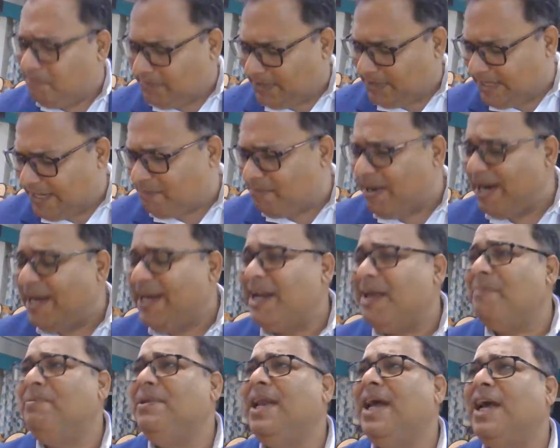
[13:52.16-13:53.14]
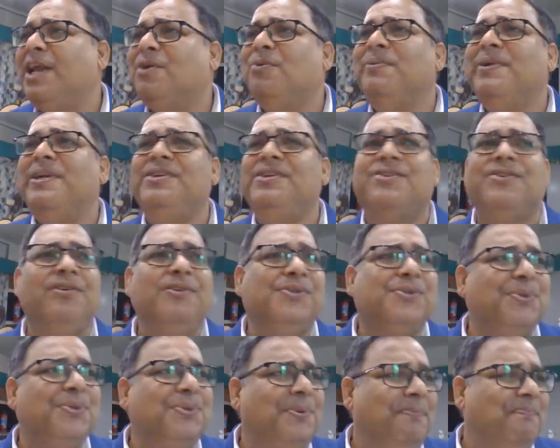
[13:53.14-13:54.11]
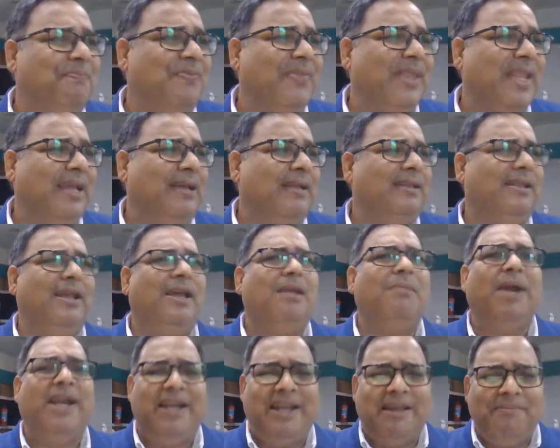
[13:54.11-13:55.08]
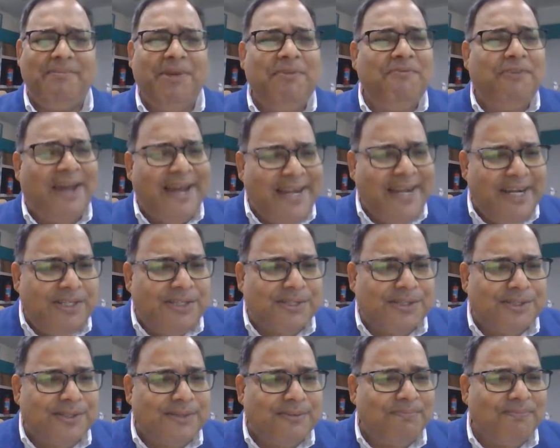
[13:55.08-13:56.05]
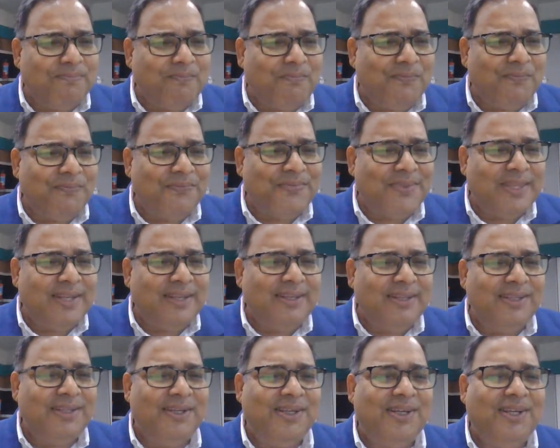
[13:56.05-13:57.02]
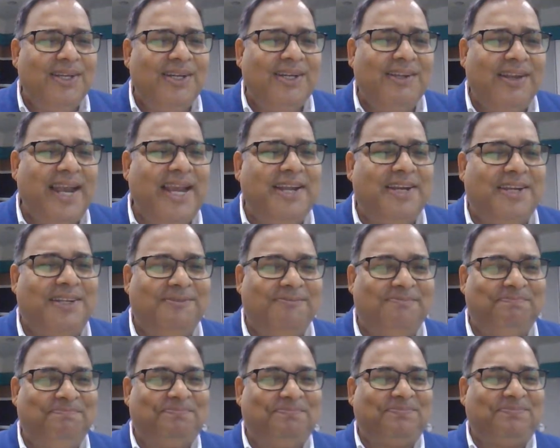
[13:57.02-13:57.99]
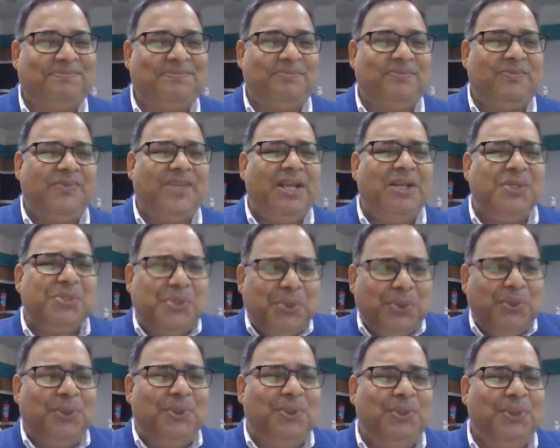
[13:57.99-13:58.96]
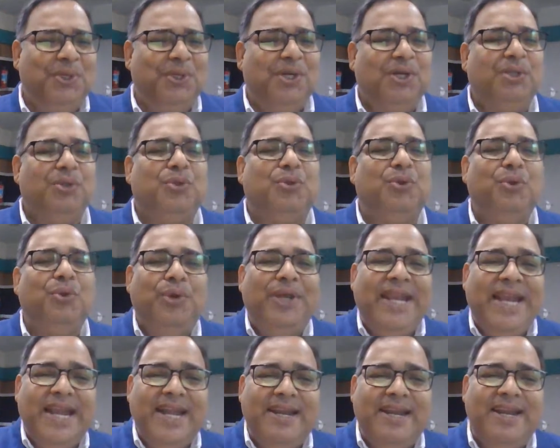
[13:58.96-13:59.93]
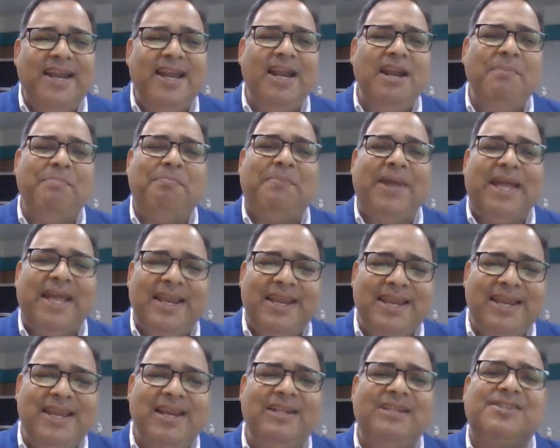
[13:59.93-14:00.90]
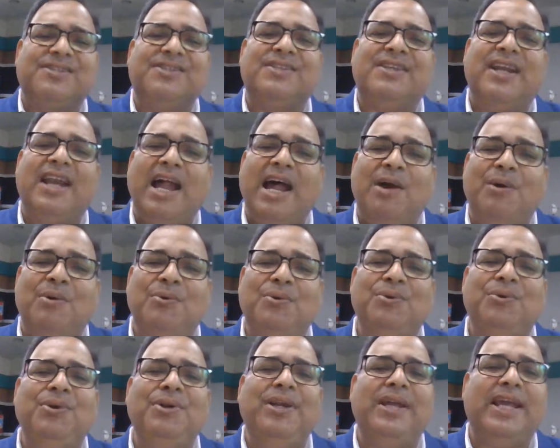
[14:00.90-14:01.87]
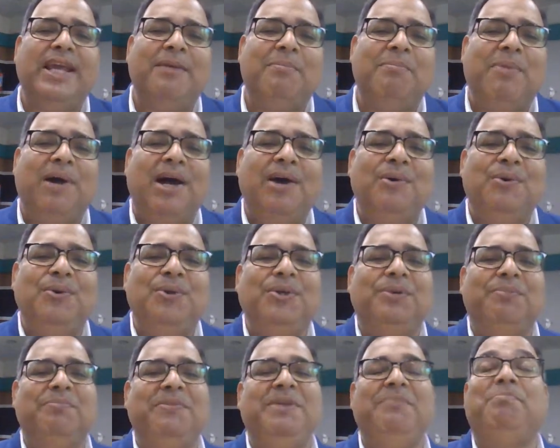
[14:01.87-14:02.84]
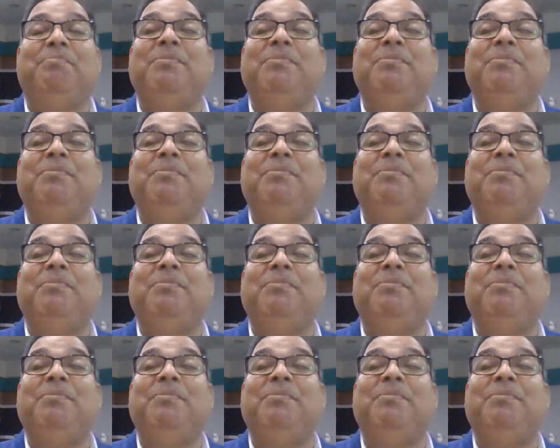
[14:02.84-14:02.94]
There might have been arguments also. There might have been fights. Right? So, through hidden perils round about me